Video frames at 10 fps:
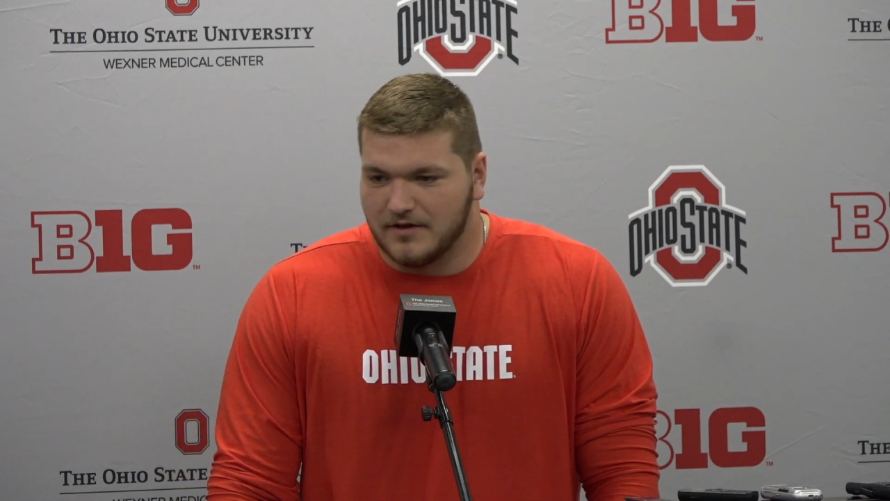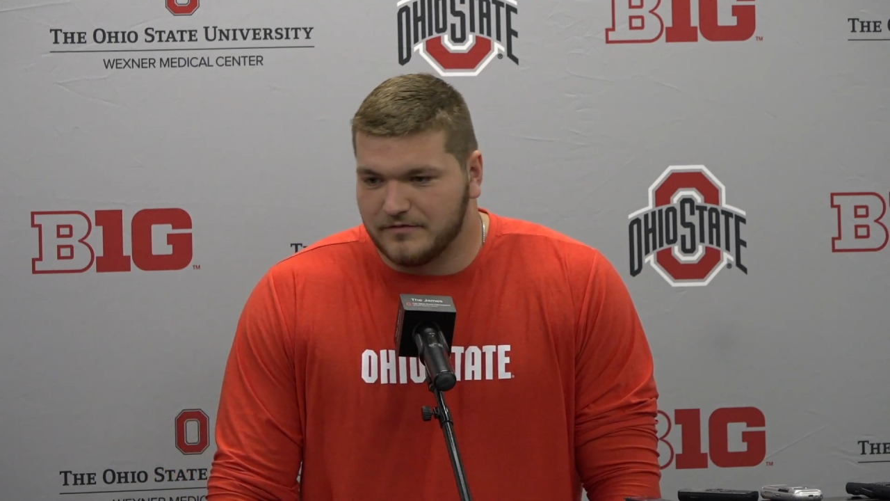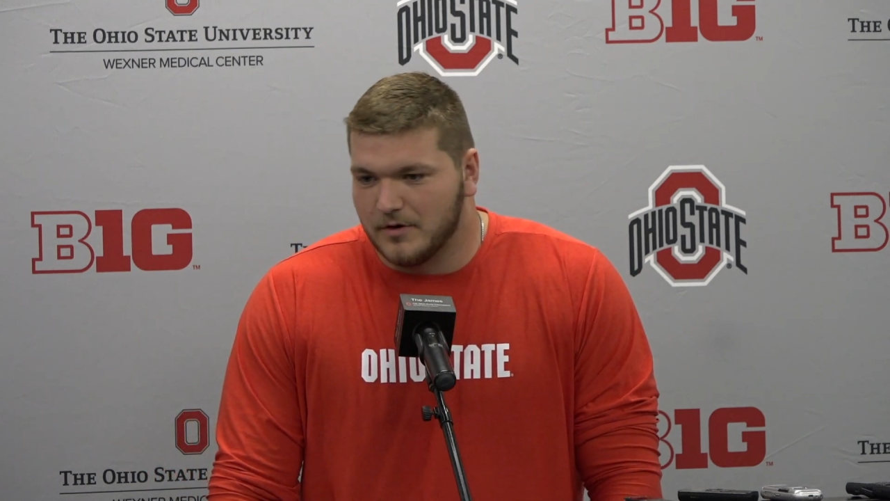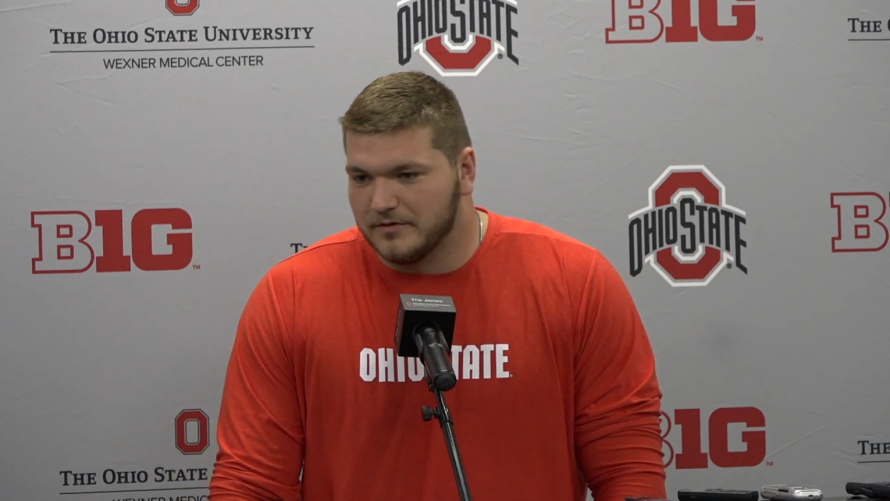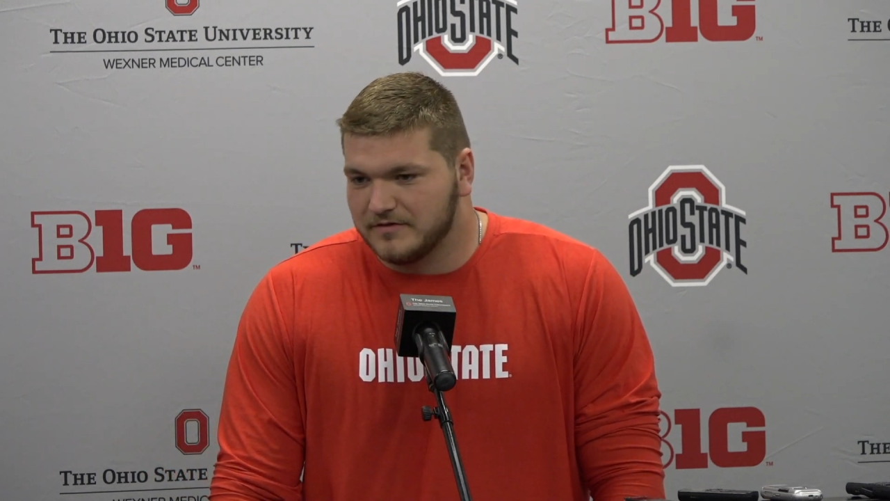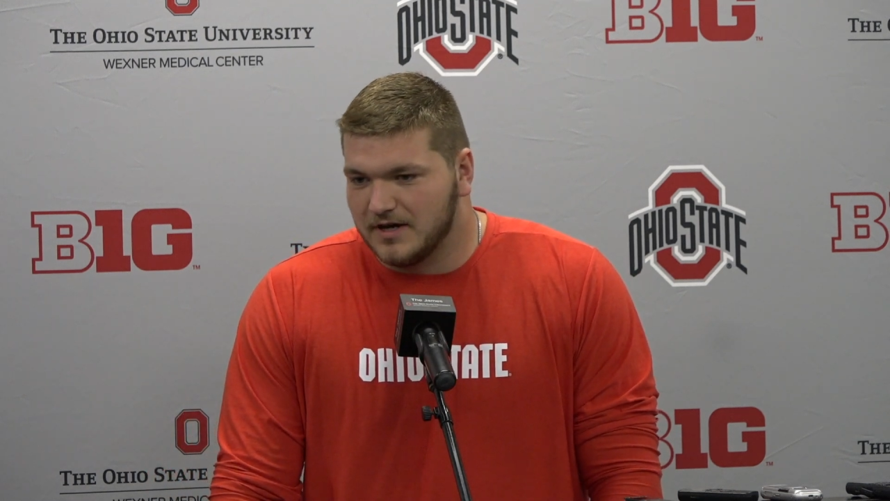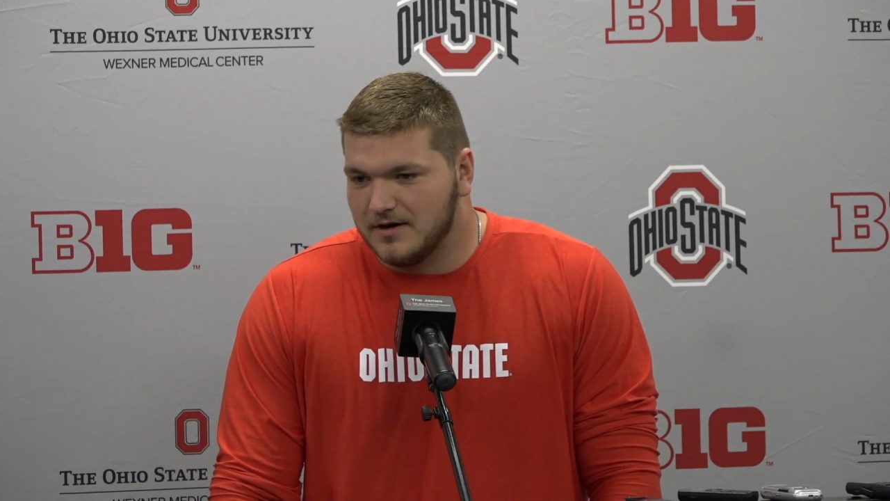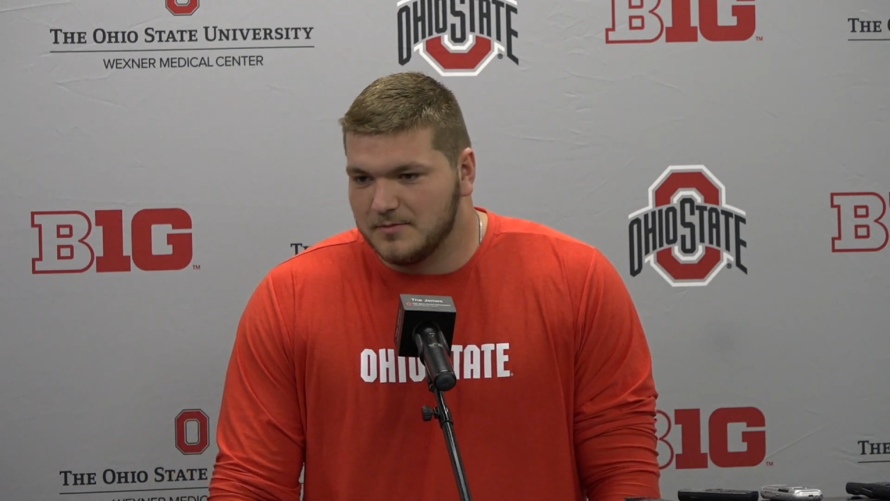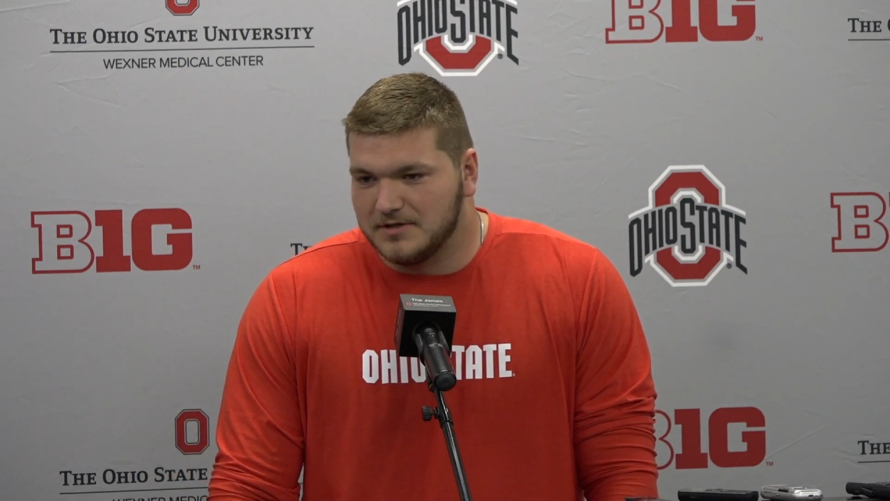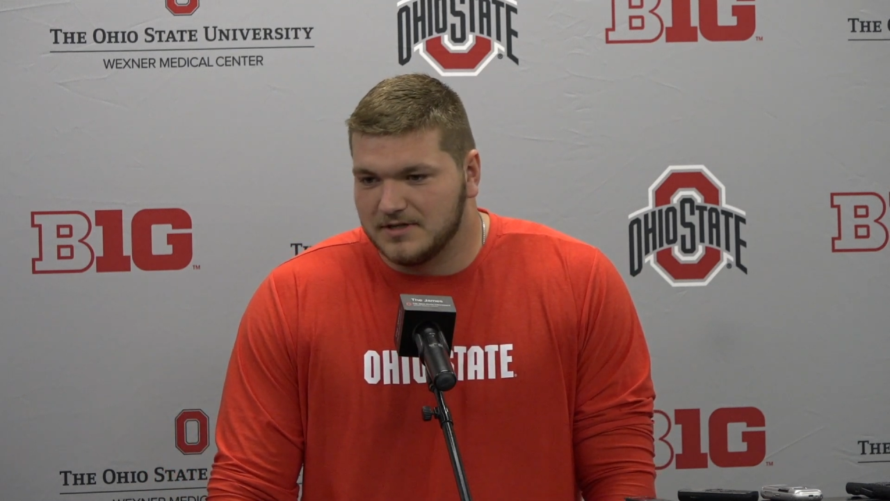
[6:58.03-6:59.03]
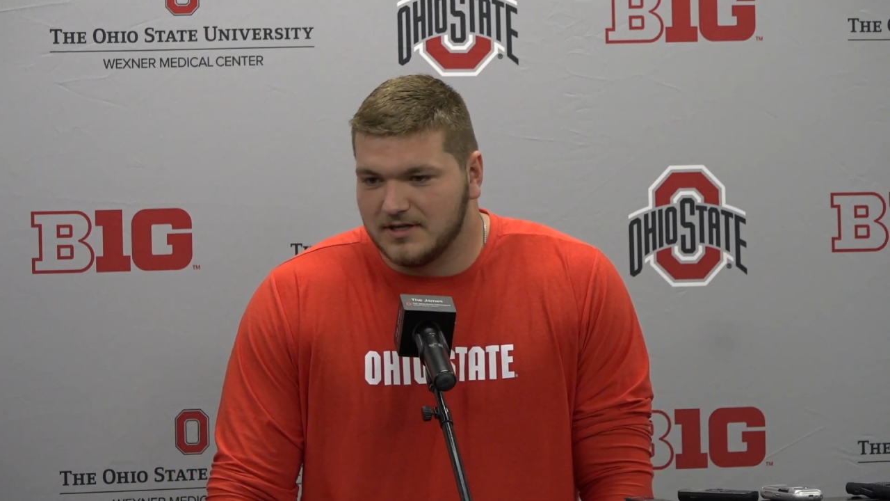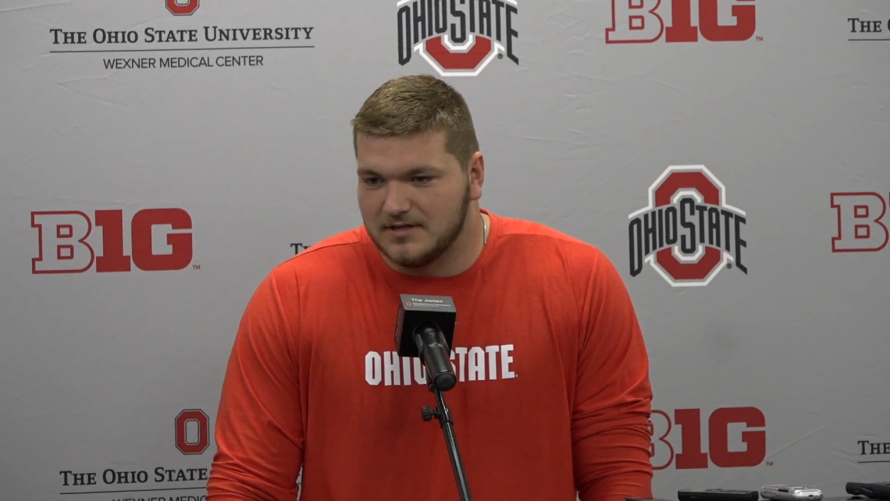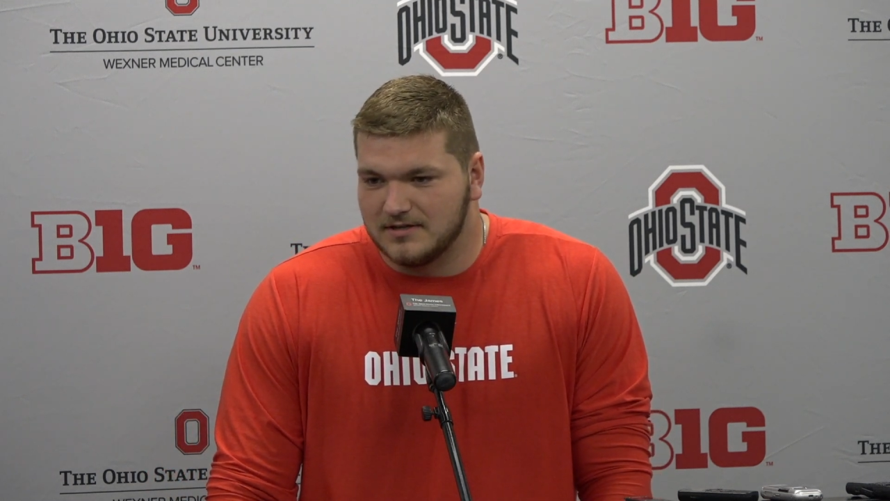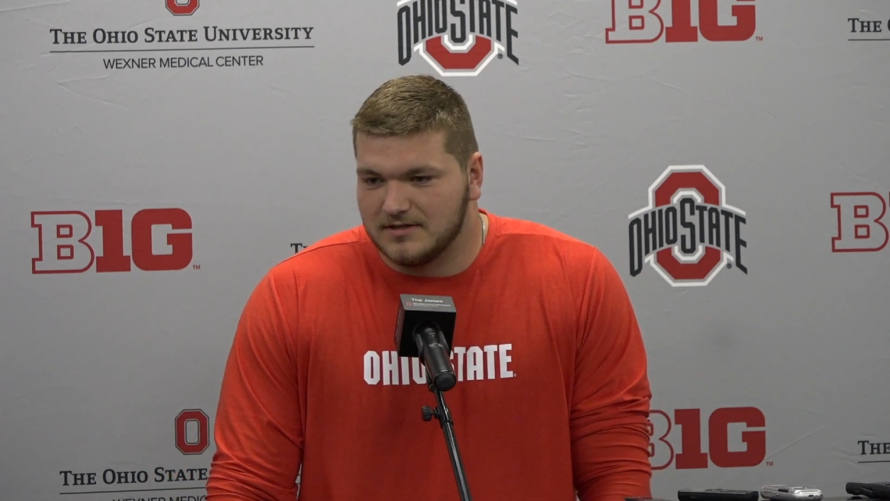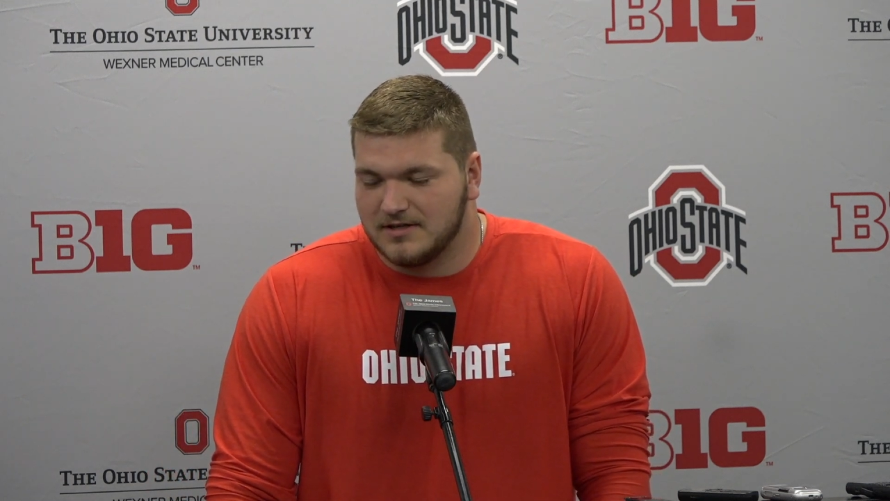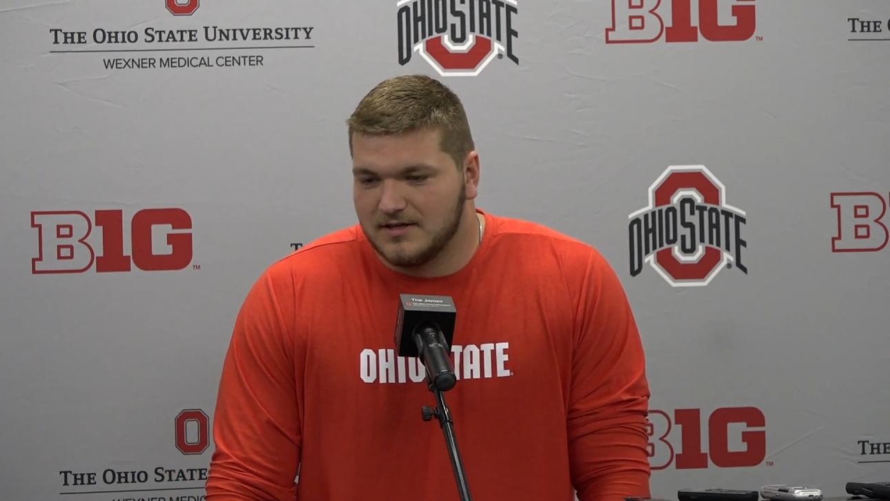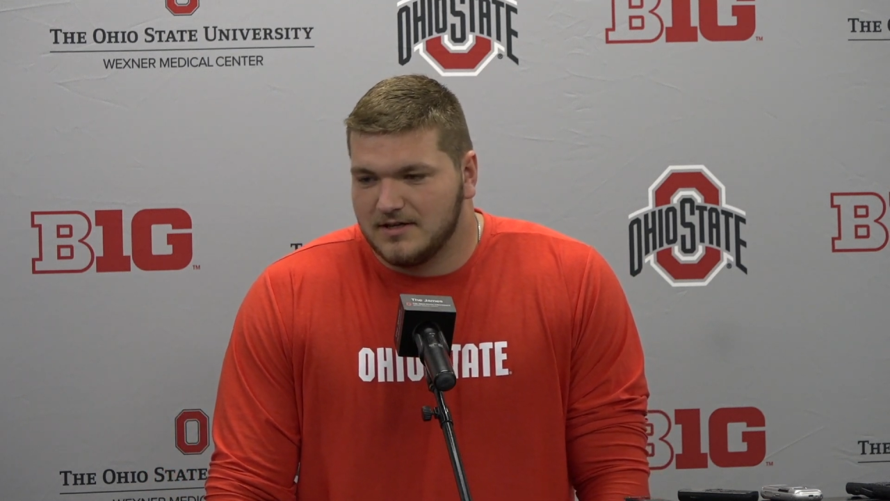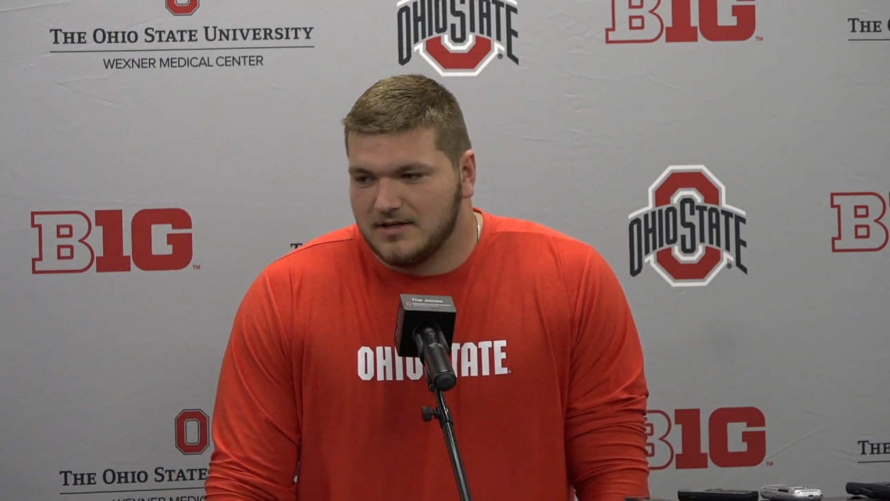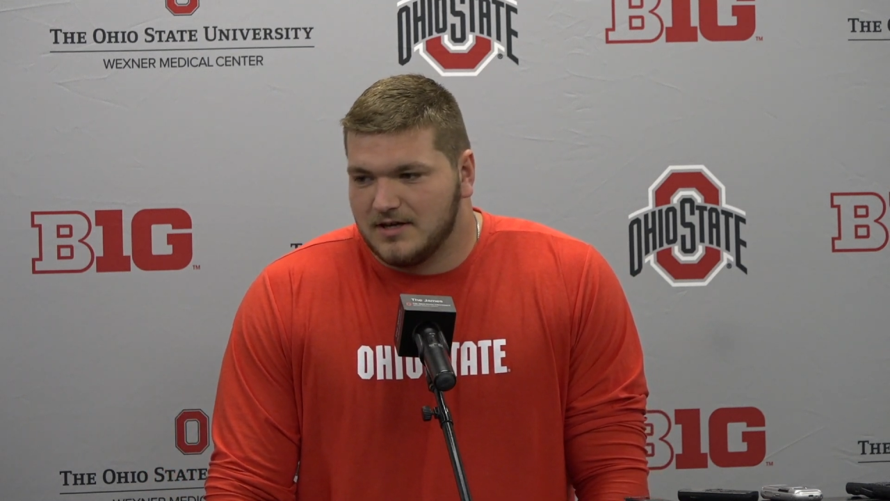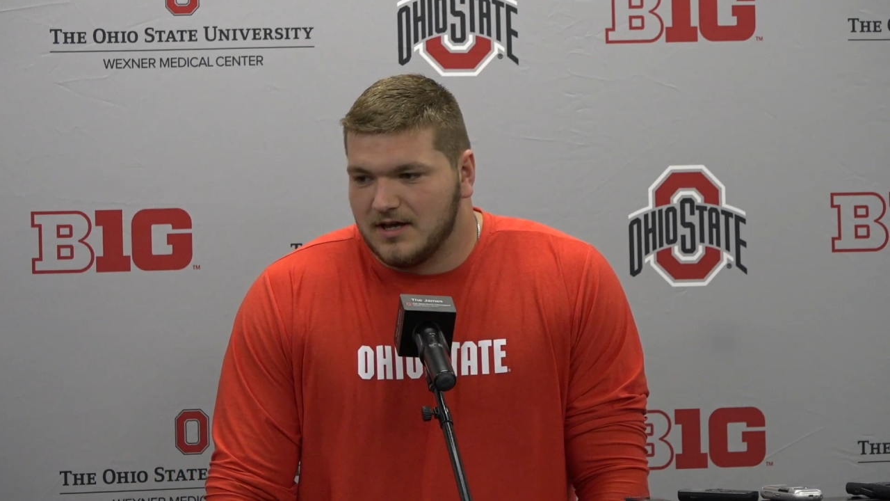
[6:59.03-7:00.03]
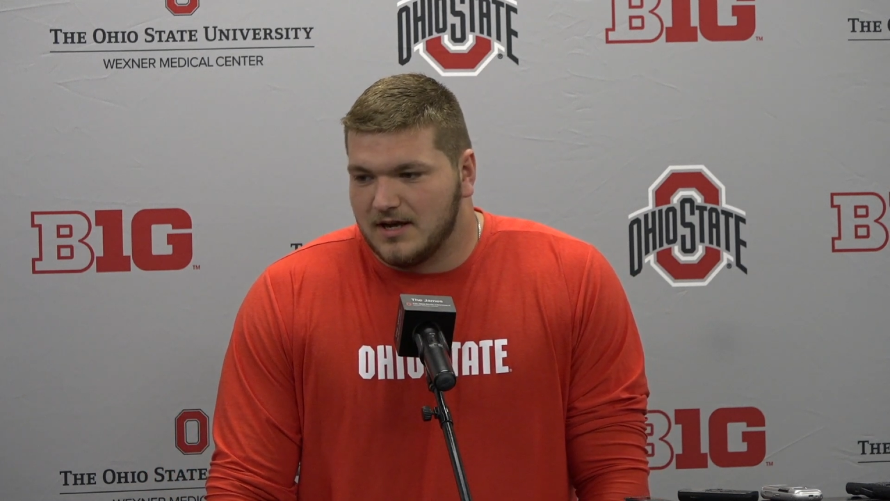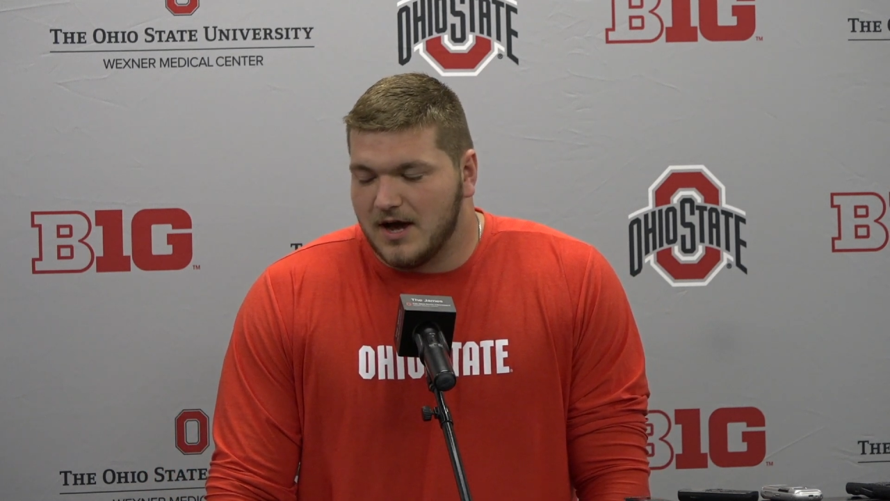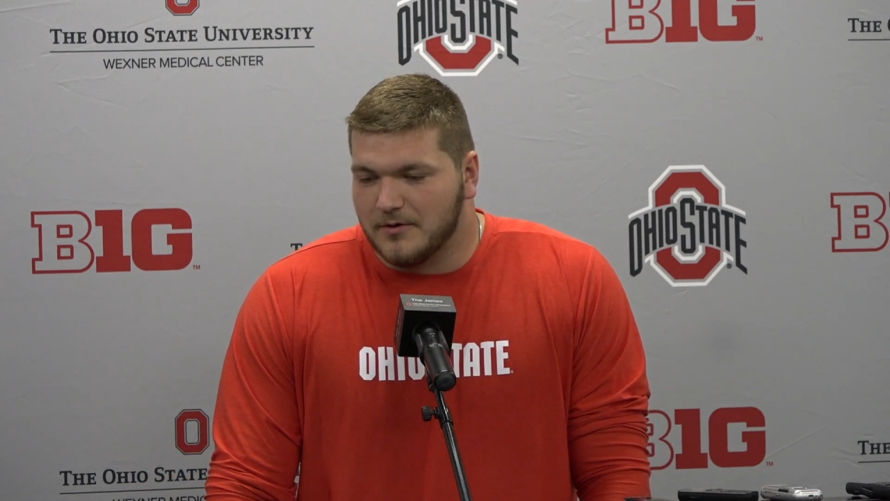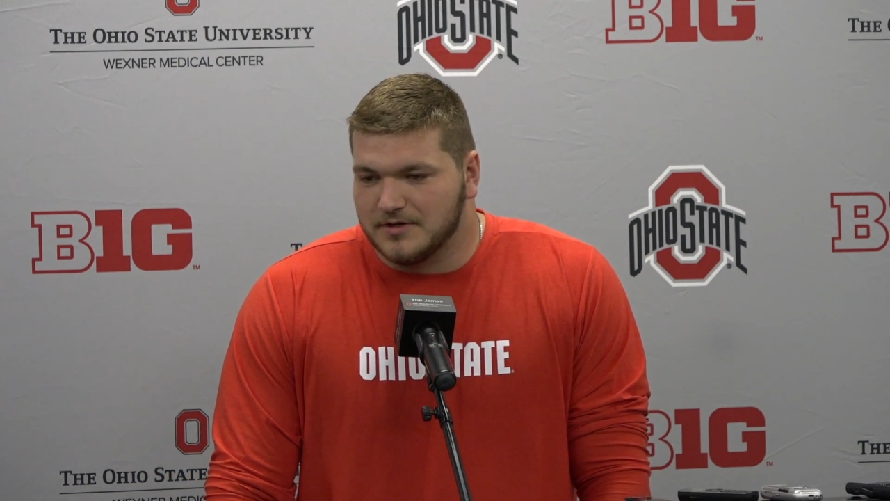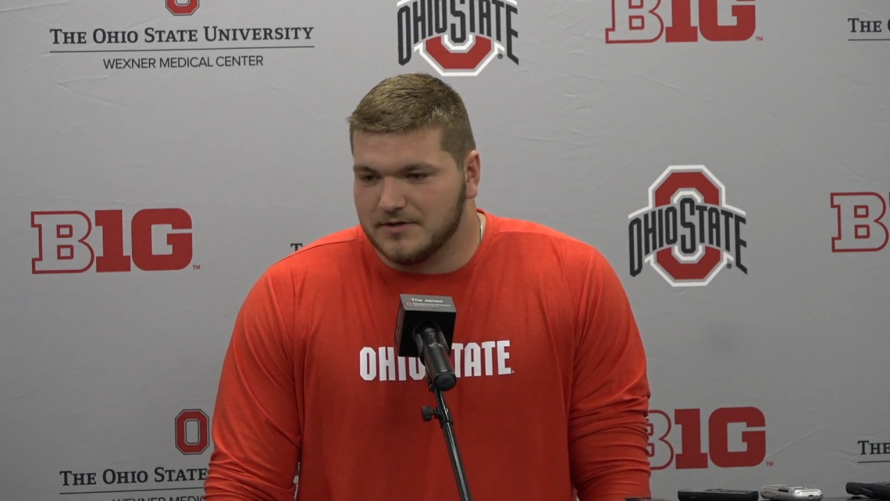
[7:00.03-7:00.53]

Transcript: far we've come and how we're